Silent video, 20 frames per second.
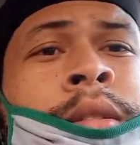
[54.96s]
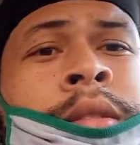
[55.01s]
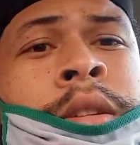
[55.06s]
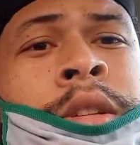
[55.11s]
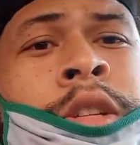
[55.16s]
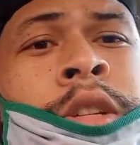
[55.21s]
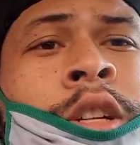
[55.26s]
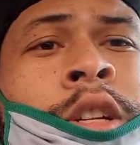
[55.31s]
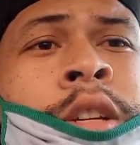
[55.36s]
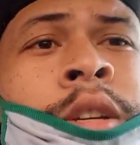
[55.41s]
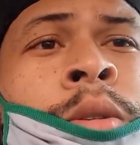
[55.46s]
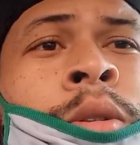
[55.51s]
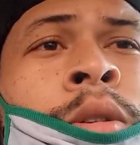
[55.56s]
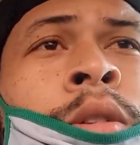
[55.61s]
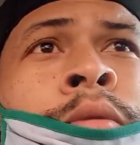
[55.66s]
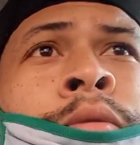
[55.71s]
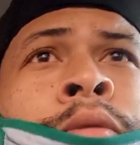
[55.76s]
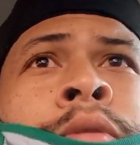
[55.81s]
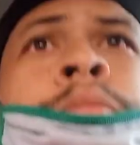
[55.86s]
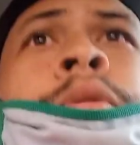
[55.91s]
girl naturally
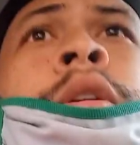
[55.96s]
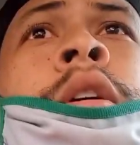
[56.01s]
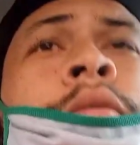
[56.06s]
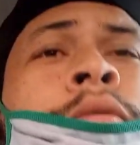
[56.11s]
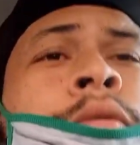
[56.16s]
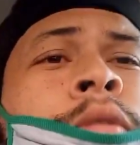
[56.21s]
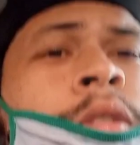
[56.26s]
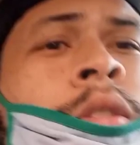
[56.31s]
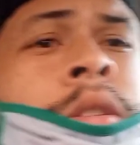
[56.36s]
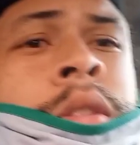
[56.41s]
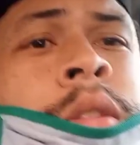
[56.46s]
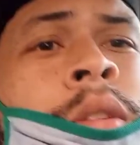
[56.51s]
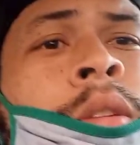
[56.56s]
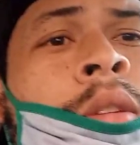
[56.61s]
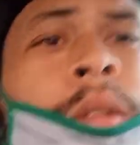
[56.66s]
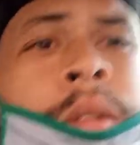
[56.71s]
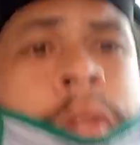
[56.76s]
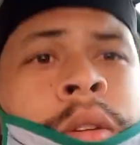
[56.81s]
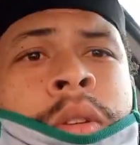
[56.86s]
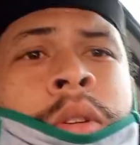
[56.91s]
going for
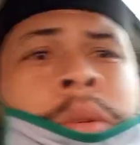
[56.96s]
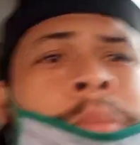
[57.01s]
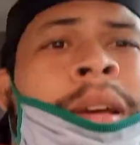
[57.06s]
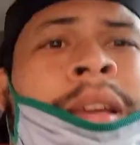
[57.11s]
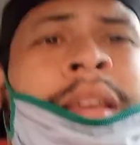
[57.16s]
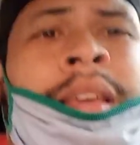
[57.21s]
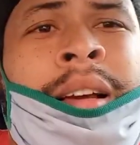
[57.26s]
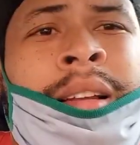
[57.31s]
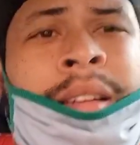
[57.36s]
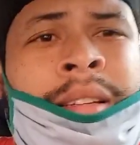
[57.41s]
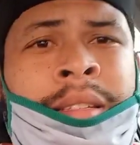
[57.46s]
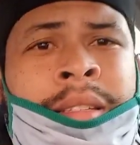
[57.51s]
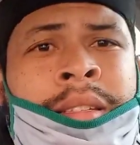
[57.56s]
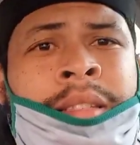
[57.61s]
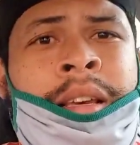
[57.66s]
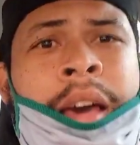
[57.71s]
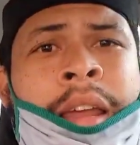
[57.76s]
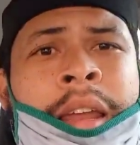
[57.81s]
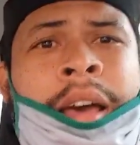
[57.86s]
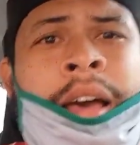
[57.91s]
breakfast. She might get a
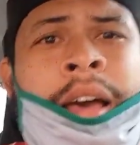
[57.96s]
sad